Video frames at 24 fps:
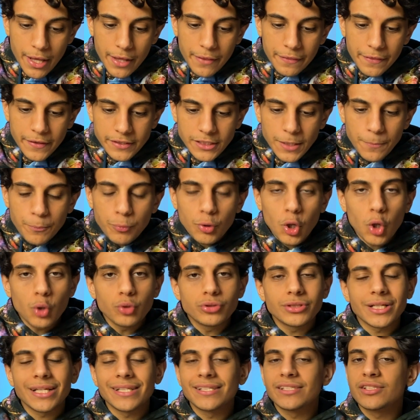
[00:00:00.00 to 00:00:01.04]
This
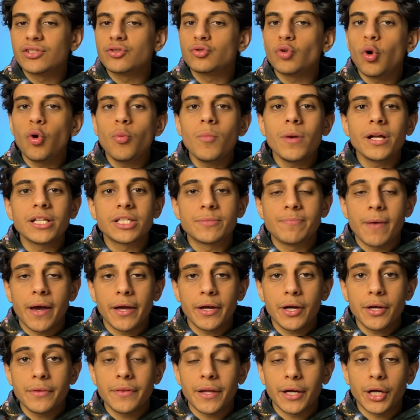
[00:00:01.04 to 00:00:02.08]
approach is so much
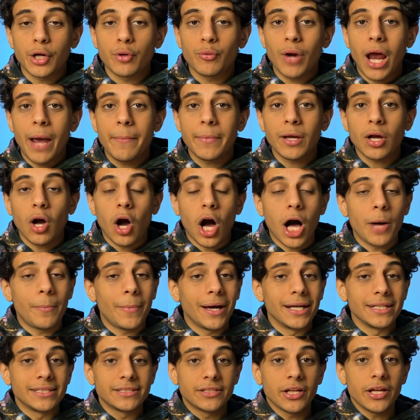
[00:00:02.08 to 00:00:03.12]
better than cramming all
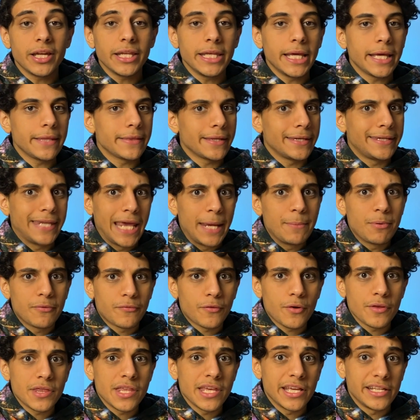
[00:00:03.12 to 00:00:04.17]
my studying the day
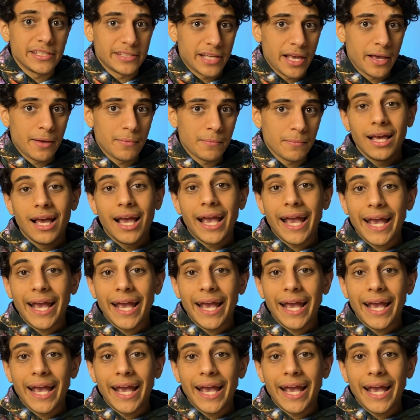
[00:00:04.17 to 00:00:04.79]
before the exam.